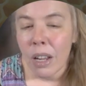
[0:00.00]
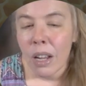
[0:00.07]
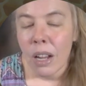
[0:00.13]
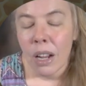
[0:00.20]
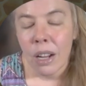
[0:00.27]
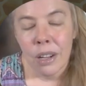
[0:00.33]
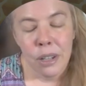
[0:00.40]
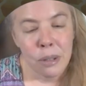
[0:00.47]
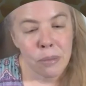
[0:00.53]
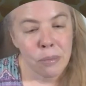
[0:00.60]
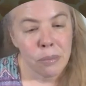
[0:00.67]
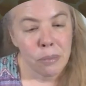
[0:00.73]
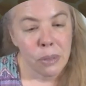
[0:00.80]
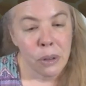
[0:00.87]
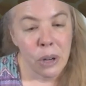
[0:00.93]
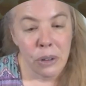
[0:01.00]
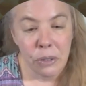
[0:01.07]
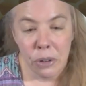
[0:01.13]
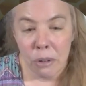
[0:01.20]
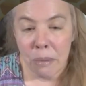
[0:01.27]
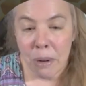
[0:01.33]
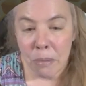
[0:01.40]
you have
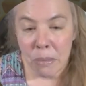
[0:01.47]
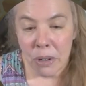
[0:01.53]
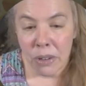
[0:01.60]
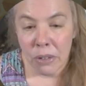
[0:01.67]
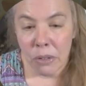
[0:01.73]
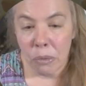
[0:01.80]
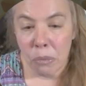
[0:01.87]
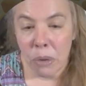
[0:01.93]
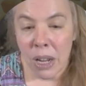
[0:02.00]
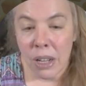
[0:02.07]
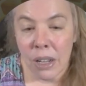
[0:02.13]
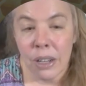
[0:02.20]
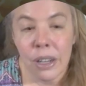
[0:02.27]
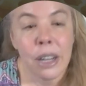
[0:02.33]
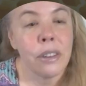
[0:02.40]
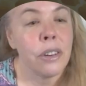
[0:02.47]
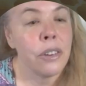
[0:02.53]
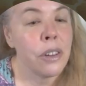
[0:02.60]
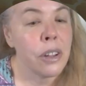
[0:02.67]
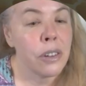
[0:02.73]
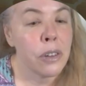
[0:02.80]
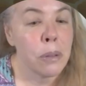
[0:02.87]
to remember nectar
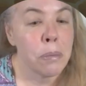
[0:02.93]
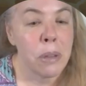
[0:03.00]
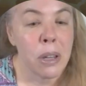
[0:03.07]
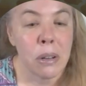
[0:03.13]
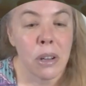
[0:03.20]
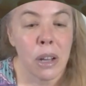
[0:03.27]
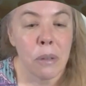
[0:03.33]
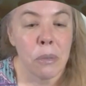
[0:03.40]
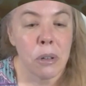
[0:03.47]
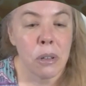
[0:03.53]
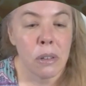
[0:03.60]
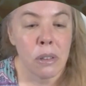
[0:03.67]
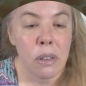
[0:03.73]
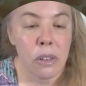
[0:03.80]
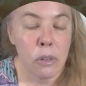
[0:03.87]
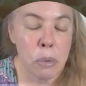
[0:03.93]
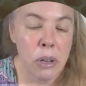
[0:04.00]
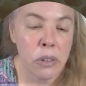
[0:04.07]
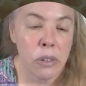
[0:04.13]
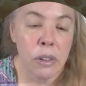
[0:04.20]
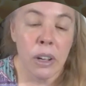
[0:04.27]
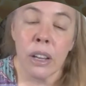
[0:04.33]
takes up 10 times the
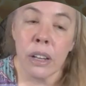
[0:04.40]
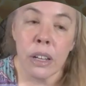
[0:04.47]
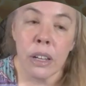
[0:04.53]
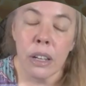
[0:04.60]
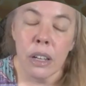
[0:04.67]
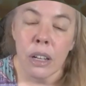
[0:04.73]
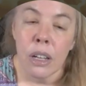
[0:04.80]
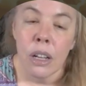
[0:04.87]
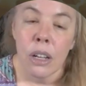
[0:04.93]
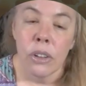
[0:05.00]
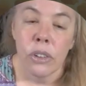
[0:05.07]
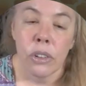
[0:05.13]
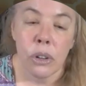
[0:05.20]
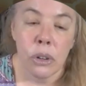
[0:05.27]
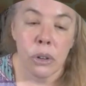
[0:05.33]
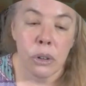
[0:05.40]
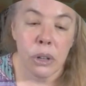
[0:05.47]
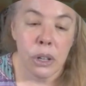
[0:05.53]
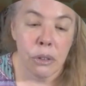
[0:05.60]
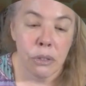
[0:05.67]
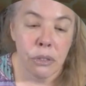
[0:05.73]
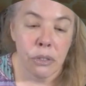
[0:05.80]
space of honey. So
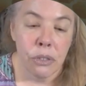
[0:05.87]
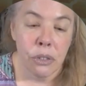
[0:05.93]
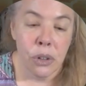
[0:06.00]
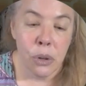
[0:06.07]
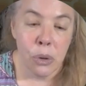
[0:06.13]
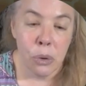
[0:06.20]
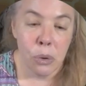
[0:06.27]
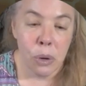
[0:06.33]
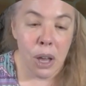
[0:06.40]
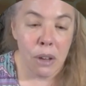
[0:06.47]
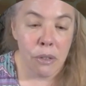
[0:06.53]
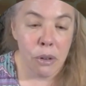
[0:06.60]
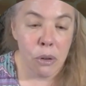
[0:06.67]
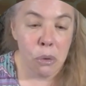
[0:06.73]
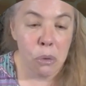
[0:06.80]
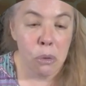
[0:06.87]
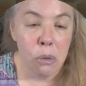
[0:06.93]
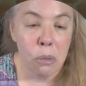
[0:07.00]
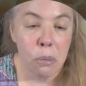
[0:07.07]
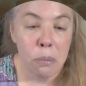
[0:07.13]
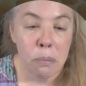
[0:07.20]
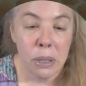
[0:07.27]
if you have a
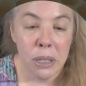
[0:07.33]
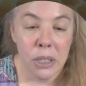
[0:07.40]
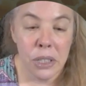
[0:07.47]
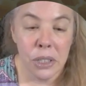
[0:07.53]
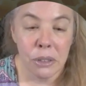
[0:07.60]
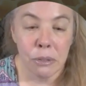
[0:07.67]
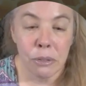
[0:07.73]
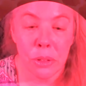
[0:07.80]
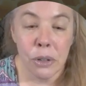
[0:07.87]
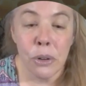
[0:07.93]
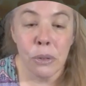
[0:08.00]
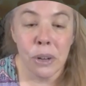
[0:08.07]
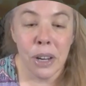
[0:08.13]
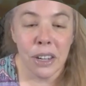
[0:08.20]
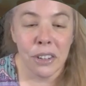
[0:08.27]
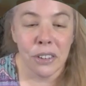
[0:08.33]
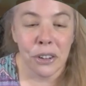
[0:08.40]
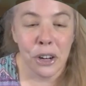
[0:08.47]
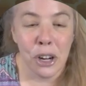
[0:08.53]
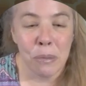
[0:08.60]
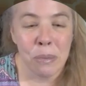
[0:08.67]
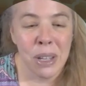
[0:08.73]
whole bunch of new nectar
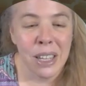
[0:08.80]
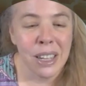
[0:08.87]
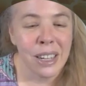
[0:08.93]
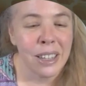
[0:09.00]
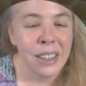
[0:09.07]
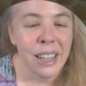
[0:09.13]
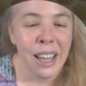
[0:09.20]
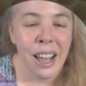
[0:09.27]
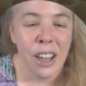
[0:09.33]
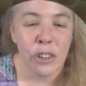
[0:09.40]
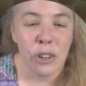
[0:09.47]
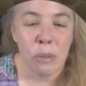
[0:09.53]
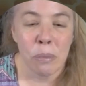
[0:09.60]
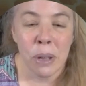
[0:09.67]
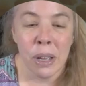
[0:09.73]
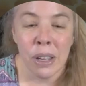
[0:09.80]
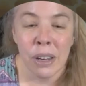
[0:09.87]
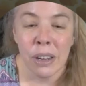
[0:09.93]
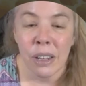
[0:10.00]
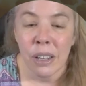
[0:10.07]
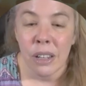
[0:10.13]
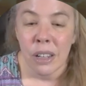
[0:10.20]
coming in and that hasn't
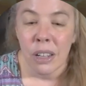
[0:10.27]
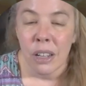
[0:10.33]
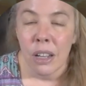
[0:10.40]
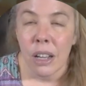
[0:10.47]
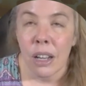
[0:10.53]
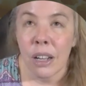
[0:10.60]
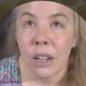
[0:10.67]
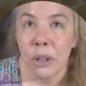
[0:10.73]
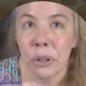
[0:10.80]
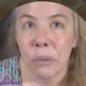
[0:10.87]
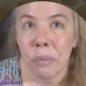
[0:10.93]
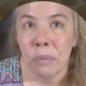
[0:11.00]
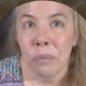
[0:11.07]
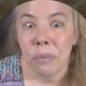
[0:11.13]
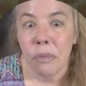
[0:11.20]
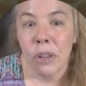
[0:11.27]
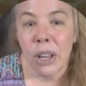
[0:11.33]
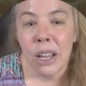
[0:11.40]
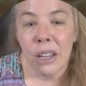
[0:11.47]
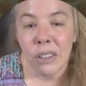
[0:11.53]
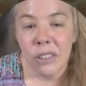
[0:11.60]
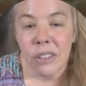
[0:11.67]
been
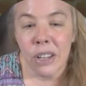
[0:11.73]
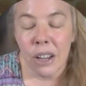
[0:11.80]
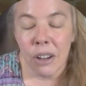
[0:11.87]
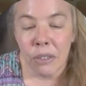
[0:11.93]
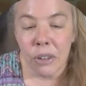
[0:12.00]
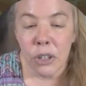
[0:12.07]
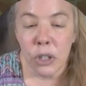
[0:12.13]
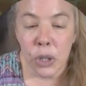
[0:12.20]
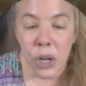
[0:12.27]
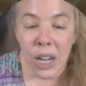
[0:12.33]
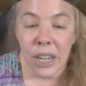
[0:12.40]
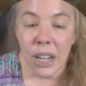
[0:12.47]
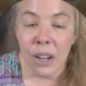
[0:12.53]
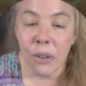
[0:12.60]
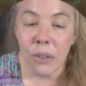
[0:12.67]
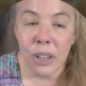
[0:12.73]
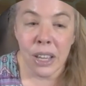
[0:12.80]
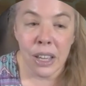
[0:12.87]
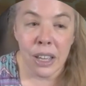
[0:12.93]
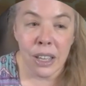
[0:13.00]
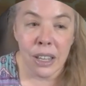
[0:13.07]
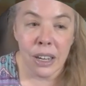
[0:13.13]
fanned down and dried out
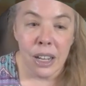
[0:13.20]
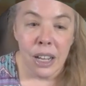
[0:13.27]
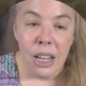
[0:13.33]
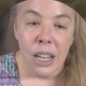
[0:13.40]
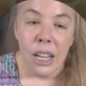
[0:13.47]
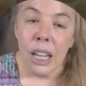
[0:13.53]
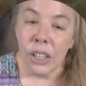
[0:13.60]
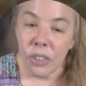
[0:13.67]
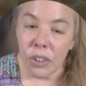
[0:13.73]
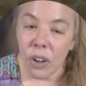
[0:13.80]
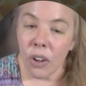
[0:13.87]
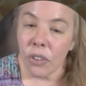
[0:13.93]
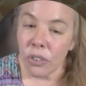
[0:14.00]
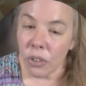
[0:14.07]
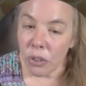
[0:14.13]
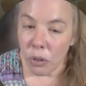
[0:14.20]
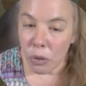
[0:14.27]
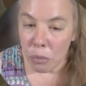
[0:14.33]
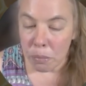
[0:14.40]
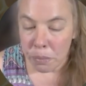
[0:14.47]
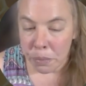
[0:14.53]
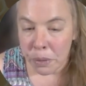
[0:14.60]
yet, it's
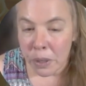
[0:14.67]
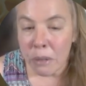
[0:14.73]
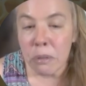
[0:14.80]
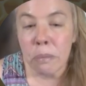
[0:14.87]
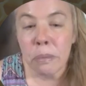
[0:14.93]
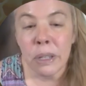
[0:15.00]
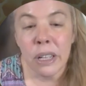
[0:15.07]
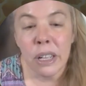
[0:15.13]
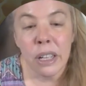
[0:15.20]
also probably